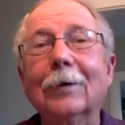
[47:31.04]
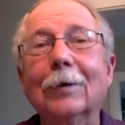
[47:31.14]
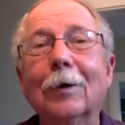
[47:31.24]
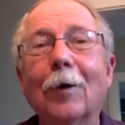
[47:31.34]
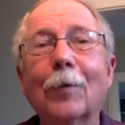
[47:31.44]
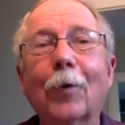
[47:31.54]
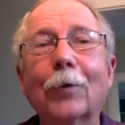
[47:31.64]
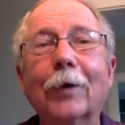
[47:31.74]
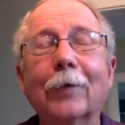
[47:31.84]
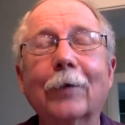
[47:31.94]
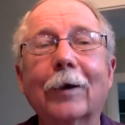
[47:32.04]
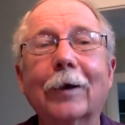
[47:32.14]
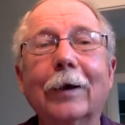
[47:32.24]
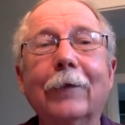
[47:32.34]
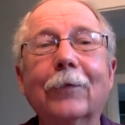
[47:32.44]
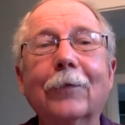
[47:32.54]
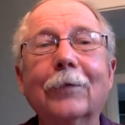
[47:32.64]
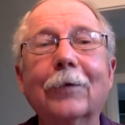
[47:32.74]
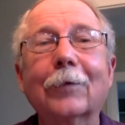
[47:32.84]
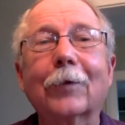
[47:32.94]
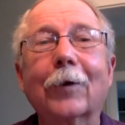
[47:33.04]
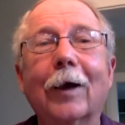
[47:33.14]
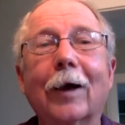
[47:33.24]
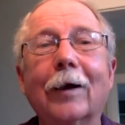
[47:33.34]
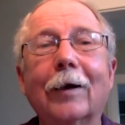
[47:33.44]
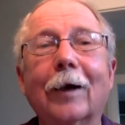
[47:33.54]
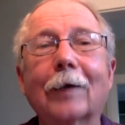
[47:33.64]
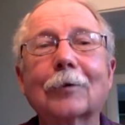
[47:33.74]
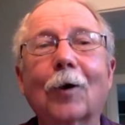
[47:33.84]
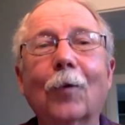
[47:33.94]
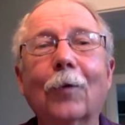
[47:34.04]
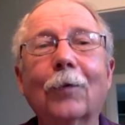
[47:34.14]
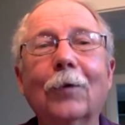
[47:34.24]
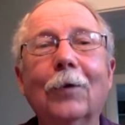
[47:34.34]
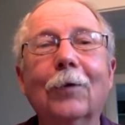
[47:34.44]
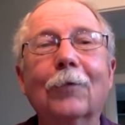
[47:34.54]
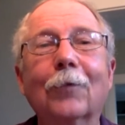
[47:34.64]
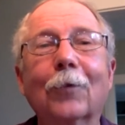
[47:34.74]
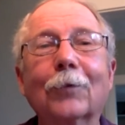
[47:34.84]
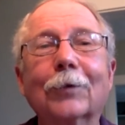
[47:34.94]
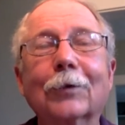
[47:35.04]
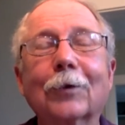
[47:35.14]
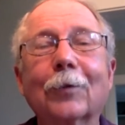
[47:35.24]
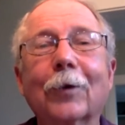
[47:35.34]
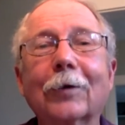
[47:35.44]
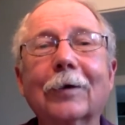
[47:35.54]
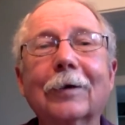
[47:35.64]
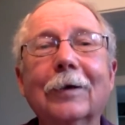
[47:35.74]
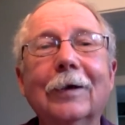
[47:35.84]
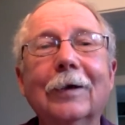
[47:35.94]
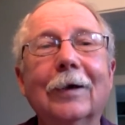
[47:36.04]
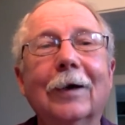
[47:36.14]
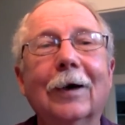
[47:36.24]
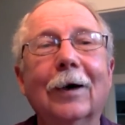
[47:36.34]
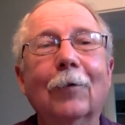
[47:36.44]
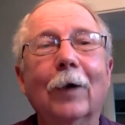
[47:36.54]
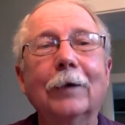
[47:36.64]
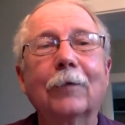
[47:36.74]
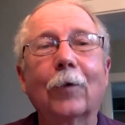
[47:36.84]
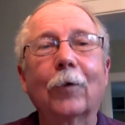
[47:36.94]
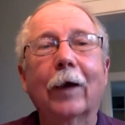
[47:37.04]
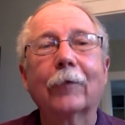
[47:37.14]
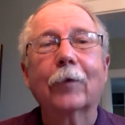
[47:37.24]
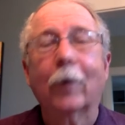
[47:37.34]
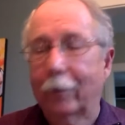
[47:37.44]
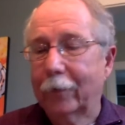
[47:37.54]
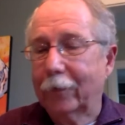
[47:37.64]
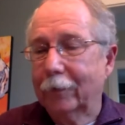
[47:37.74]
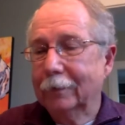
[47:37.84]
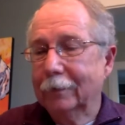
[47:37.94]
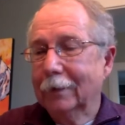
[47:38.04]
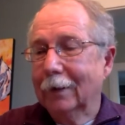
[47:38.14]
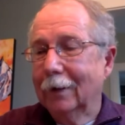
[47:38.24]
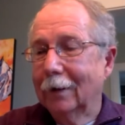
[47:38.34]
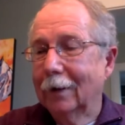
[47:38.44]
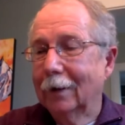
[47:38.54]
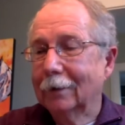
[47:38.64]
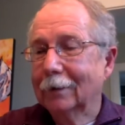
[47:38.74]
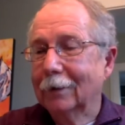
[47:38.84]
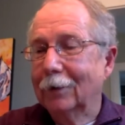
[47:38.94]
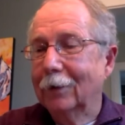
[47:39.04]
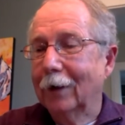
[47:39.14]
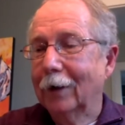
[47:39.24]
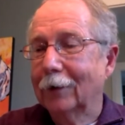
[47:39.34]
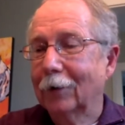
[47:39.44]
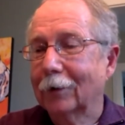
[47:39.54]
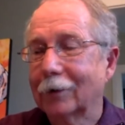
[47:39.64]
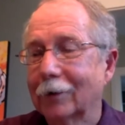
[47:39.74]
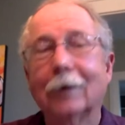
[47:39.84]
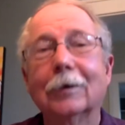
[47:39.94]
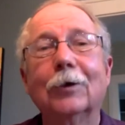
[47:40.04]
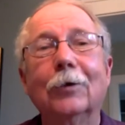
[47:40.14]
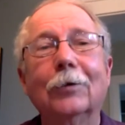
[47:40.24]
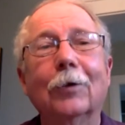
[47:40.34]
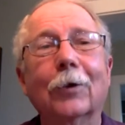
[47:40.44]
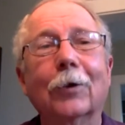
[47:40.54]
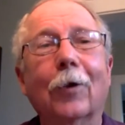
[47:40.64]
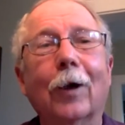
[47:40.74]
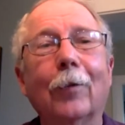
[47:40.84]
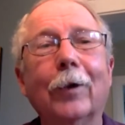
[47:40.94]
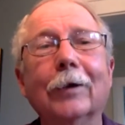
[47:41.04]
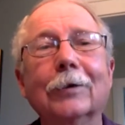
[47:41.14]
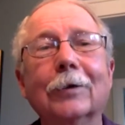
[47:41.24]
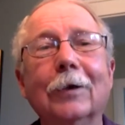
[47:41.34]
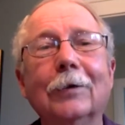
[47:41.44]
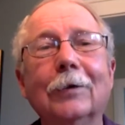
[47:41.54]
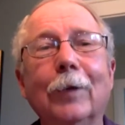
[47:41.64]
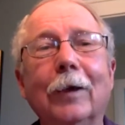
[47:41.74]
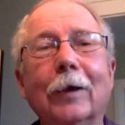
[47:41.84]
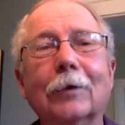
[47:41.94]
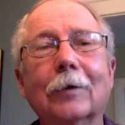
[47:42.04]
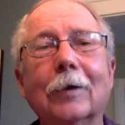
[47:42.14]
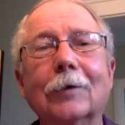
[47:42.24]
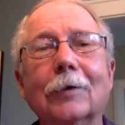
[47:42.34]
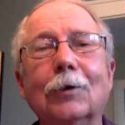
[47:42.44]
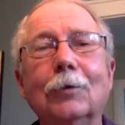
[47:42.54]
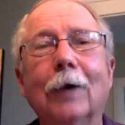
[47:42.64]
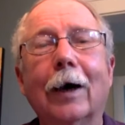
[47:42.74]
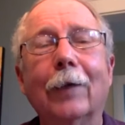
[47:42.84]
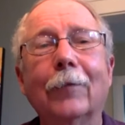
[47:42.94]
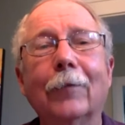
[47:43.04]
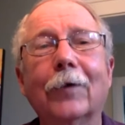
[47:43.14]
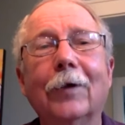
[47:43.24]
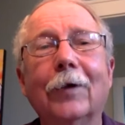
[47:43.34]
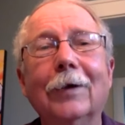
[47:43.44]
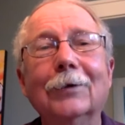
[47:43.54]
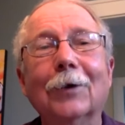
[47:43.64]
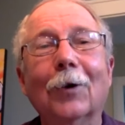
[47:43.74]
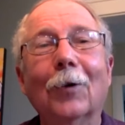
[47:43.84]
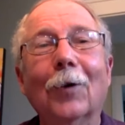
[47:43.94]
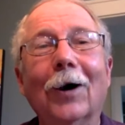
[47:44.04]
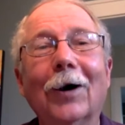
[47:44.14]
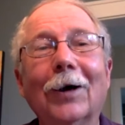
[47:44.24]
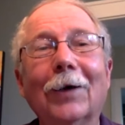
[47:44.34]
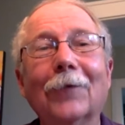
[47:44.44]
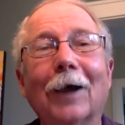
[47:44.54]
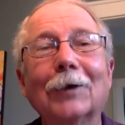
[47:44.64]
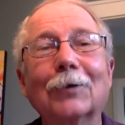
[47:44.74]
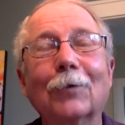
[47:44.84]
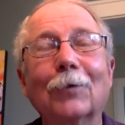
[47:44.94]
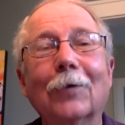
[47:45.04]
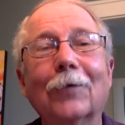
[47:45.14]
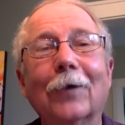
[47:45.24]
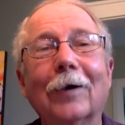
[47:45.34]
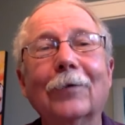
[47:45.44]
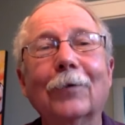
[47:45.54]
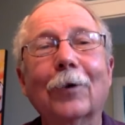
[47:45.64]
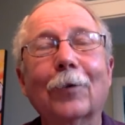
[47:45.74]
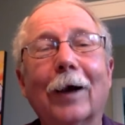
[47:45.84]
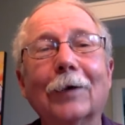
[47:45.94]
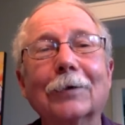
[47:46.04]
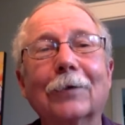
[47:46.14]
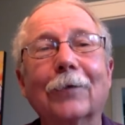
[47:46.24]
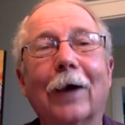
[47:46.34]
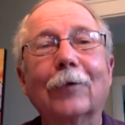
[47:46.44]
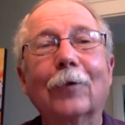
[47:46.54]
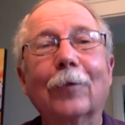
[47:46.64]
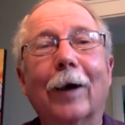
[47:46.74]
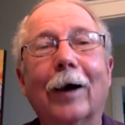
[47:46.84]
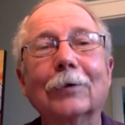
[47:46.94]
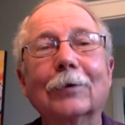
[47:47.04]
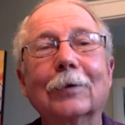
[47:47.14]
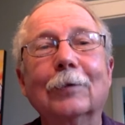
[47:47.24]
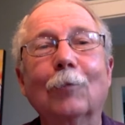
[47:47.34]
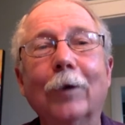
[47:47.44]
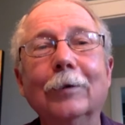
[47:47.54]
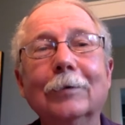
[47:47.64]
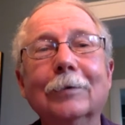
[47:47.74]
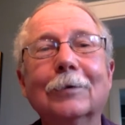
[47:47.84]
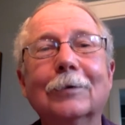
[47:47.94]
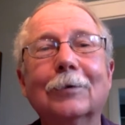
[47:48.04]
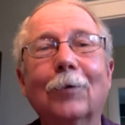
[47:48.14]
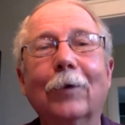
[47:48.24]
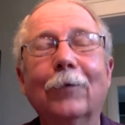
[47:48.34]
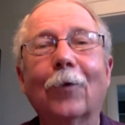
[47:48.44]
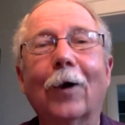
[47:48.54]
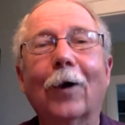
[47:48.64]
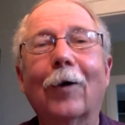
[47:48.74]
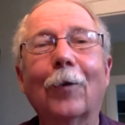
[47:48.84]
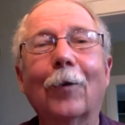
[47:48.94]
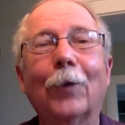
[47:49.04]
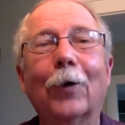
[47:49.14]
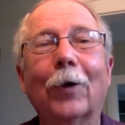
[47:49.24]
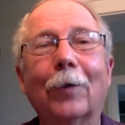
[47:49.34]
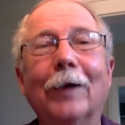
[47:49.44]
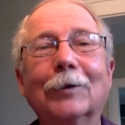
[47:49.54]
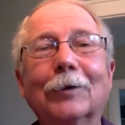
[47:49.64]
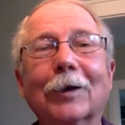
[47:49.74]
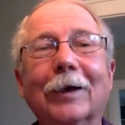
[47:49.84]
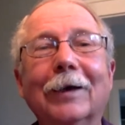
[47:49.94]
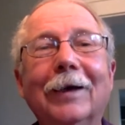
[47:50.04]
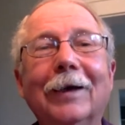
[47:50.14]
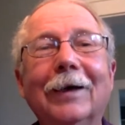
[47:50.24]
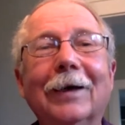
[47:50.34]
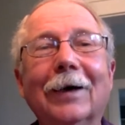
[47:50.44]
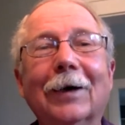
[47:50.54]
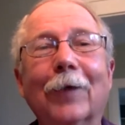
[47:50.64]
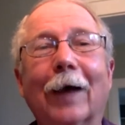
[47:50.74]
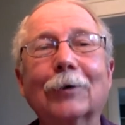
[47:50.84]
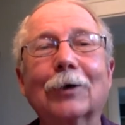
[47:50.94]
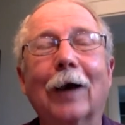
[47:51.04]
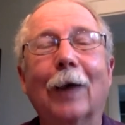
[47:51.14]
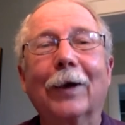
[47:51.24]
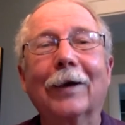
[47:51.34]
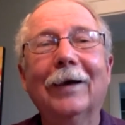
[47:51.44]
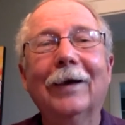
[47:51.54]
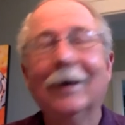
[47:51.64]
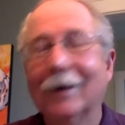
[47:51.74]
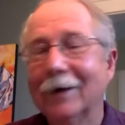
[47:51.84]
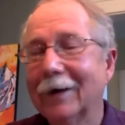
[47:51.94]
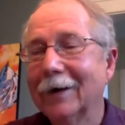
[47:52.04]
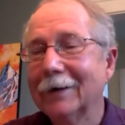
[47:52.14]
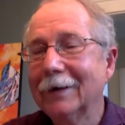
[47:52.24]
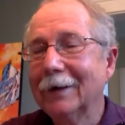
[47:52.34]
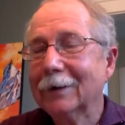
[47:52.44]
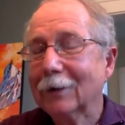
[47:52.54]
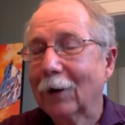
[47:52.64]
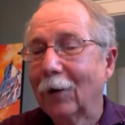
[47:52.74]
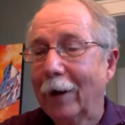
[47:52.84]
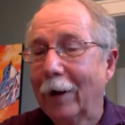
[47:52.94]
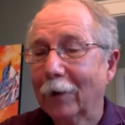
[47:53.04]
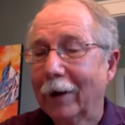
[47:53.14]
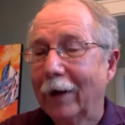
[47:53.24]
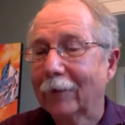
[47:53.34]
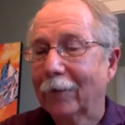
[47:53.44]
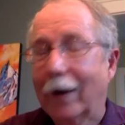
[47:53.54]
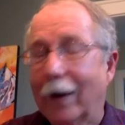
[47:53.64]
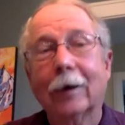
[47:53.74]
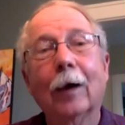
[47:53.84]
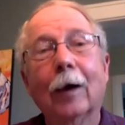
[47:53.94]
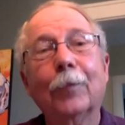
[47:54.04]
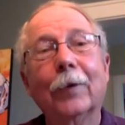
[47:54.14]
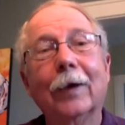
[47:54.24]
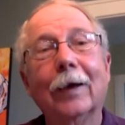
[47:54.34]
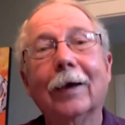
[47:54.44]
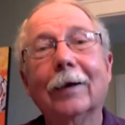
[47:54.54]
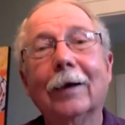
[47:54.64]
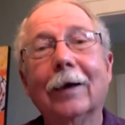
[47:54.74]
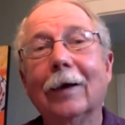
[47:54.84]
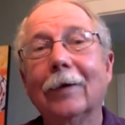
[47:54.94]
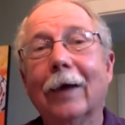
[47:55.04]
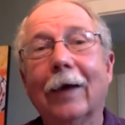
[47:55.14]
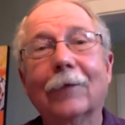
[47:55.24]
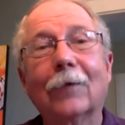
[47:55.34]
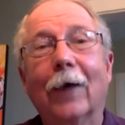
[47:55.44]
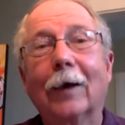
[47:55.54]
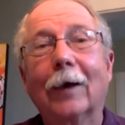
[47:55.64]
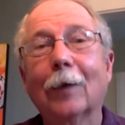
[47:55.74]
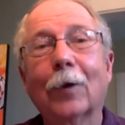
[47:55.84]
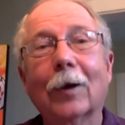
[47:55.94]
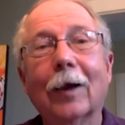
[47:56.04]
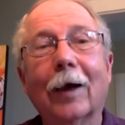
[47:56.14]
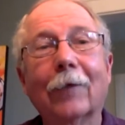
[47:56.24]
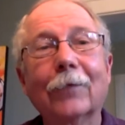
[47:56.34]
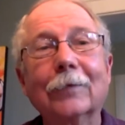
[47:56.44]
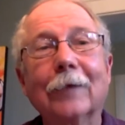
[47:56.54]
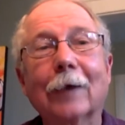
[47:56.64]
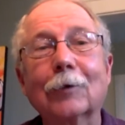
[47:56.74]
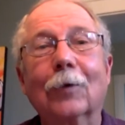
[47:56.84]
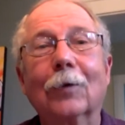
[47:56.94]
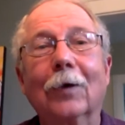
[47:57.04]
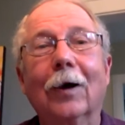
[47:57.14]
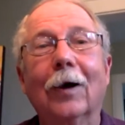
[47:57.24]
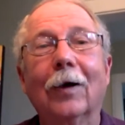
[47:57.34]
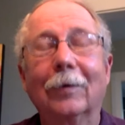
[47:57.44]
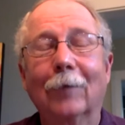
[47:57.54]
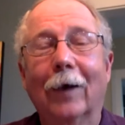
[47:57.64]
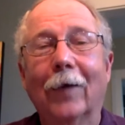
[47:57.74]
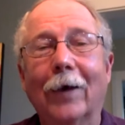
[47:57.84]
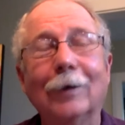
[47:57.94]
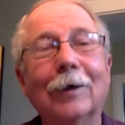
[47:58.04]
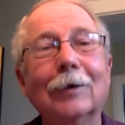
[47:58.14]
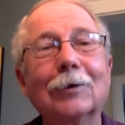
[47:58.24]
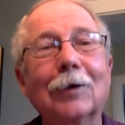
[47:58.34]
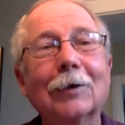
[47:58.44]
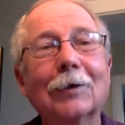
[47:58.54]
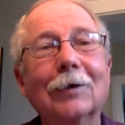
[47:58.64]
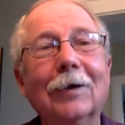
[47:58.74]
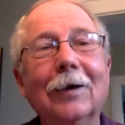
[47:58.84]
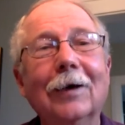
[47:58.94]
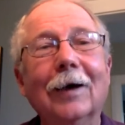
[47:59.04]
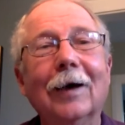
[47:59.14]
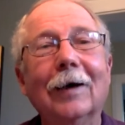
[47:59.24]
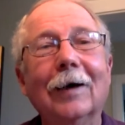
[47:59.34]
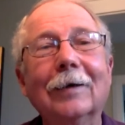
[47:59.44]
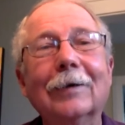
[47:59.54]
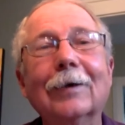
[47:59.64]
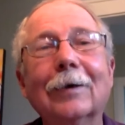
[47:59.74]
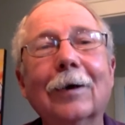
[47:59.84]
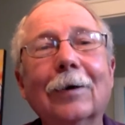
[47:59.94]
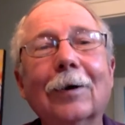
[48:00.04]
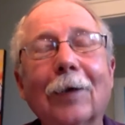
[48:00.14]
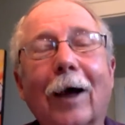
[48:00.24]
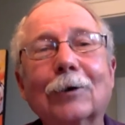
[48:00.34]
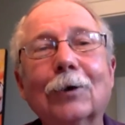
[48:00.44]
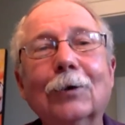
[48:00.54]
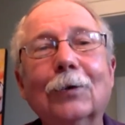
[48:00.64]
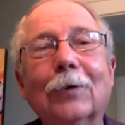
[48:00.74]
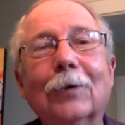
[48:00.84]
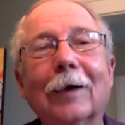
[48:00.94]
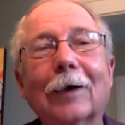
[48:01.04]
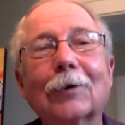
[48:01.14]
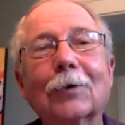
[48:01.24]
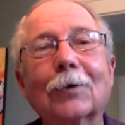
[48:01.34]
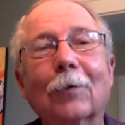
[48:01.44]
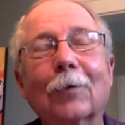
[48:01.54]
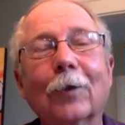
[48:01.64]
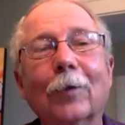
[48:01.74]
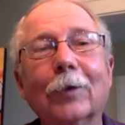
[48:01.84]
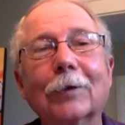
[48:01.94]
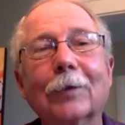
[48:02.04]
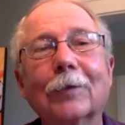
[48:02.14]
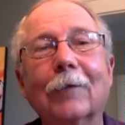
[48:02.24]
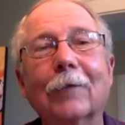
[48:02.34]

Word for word: the hummingbird getting ready to leave North Carolina in October for Central America uh, weighs four and a half grams. Uh, you guys are all scientists, so you know what a gram is. To me, that's, that's two dimes. So, uh, and it flies 300, 300 miles to 500 miles in one 24 hour period, basically, uh, without stopping. Uh, so they really have to fatten up, and, and they have to fatten up on a lot of nectar. Uh, while they eat insects uh, a lot too, that nectar is what really builds up that